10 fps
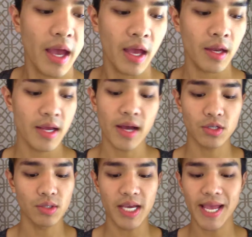And yeah,
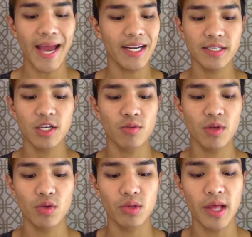so take any serum
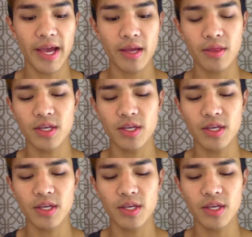that you'd like.